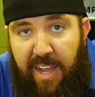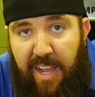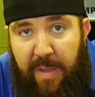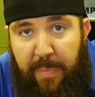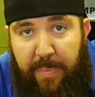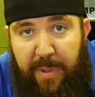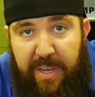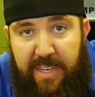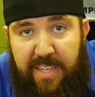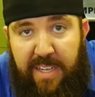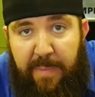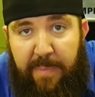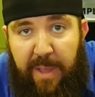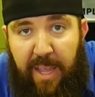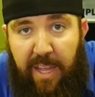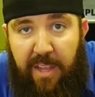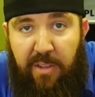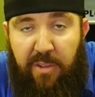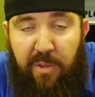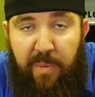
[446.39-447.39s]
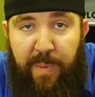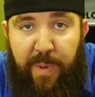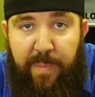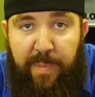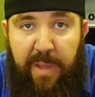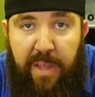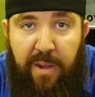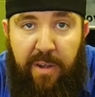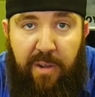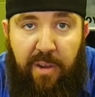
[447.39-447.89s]
I picked up a lumen
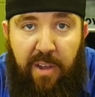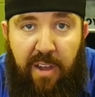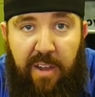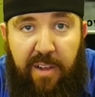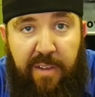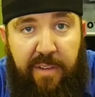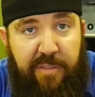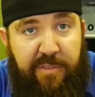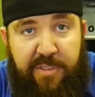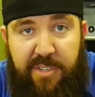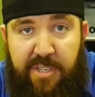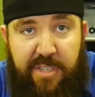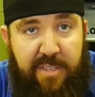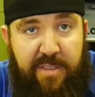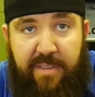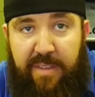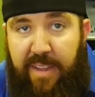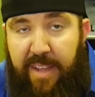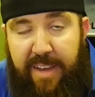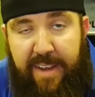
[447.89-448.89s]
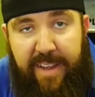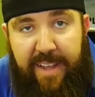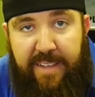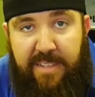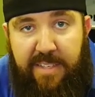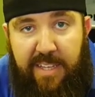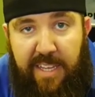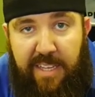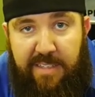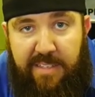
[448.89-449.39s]
meter off just a
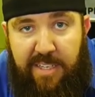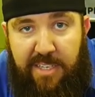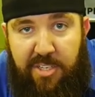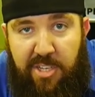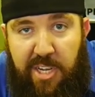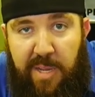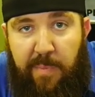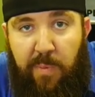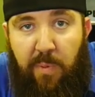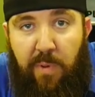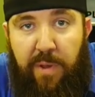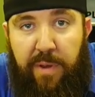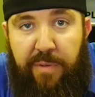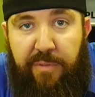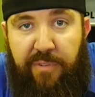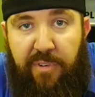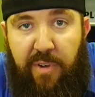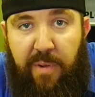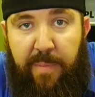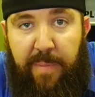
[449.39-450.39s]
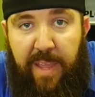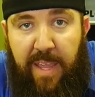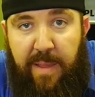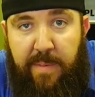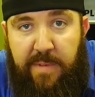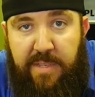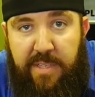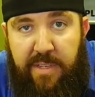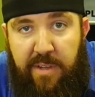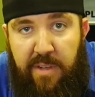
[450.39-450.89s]
nice, easy, cheap one from
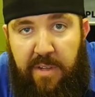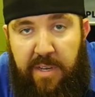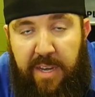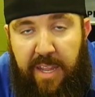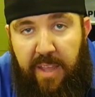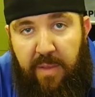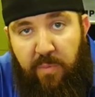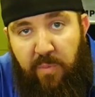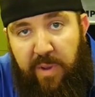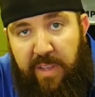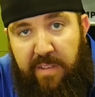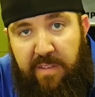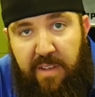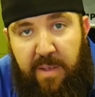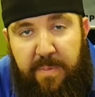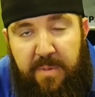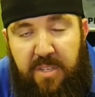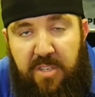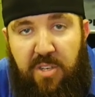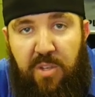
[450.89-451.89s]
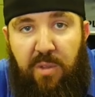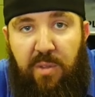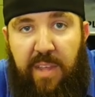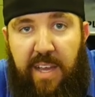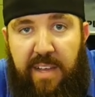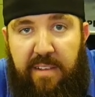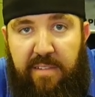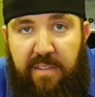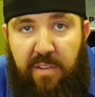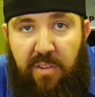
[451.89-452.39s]
Amazon, reads up to
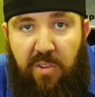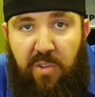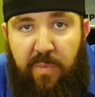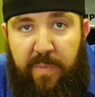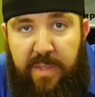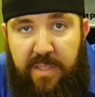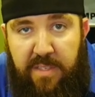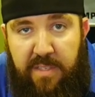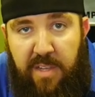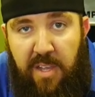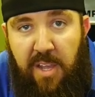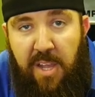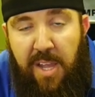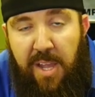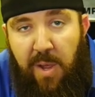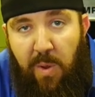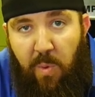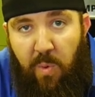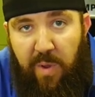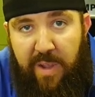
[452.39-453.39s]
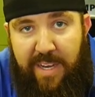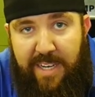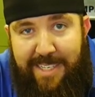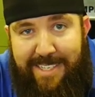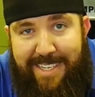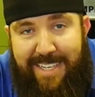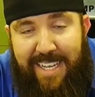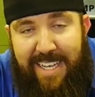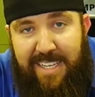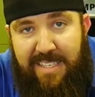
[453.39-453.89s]
2000 lumens. We're going
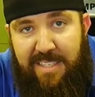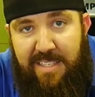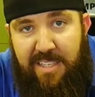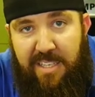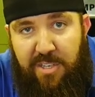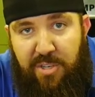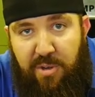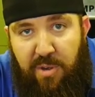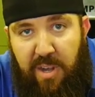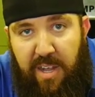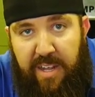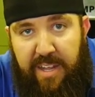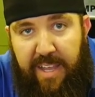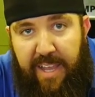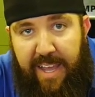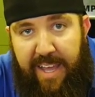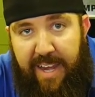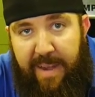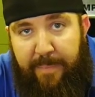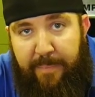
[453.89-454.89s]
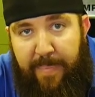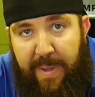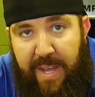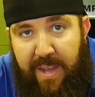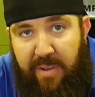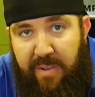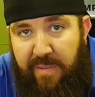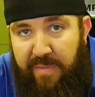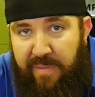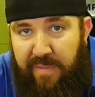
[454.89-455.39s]
to test the truck at
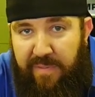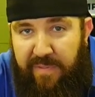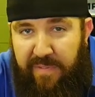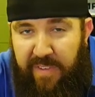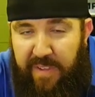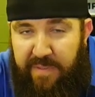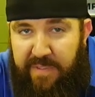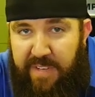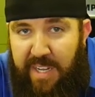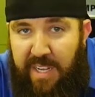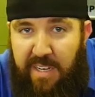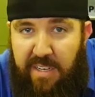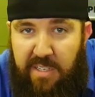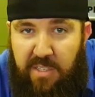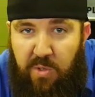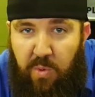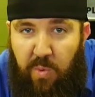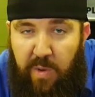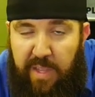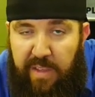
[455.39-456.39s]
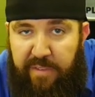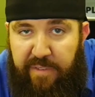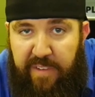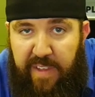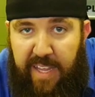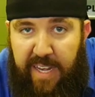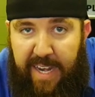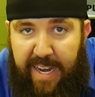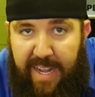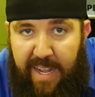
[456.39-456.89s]
about 15 to 20
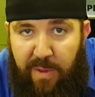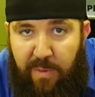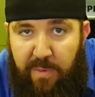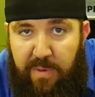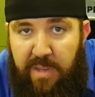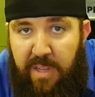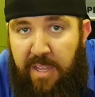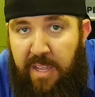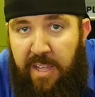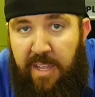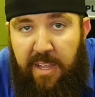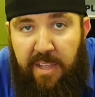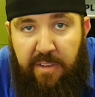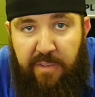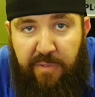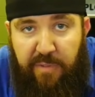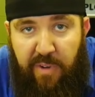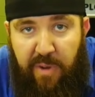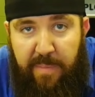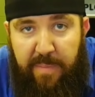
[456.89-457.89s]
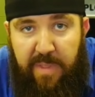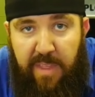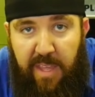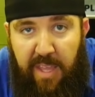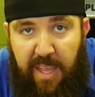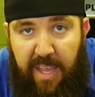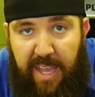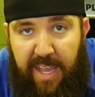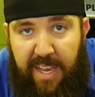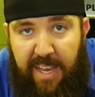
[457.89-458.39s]
feet out from
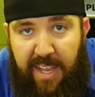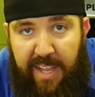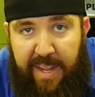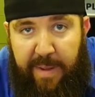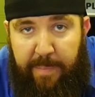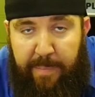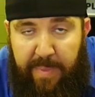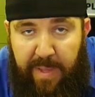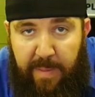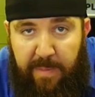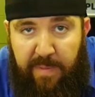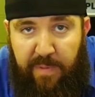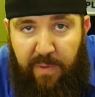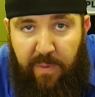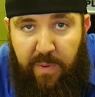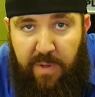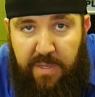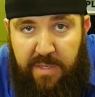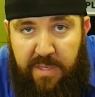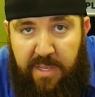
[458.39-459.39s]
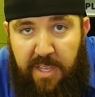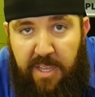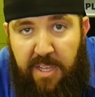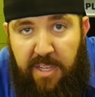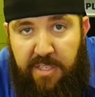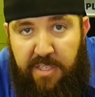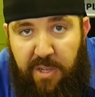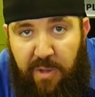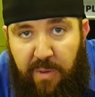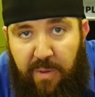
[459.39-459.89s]
the headlight beam source.
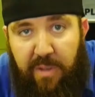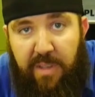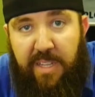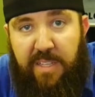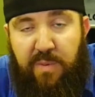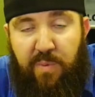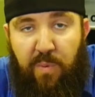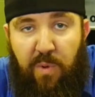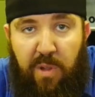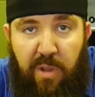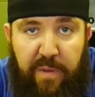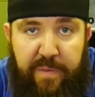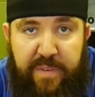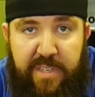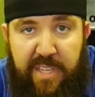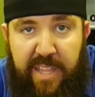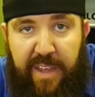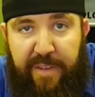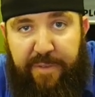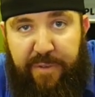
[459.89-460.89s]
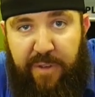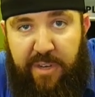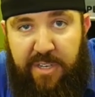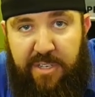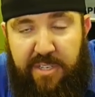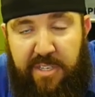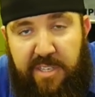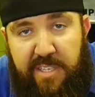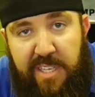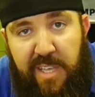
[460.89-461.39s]
So let's roll over to that
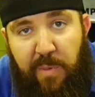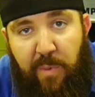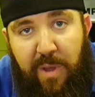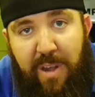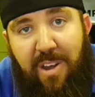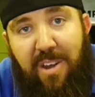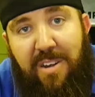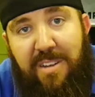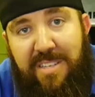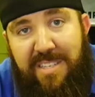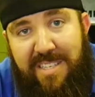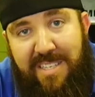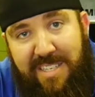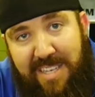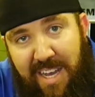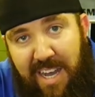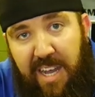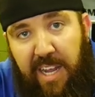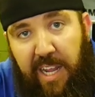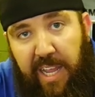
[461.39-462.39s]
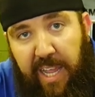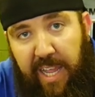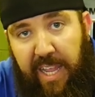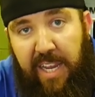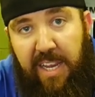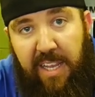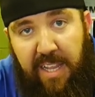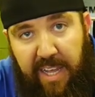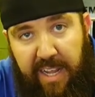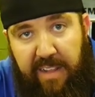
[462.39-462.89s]
footage to see what our stock
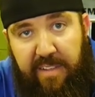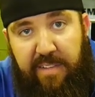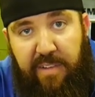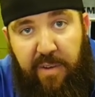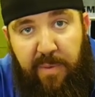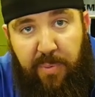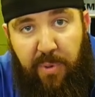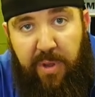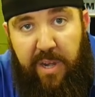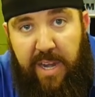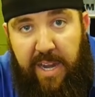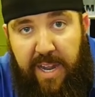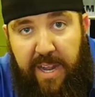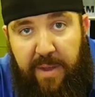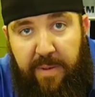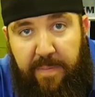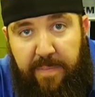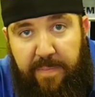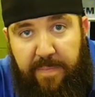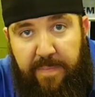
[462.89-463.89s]
headlights are putting out.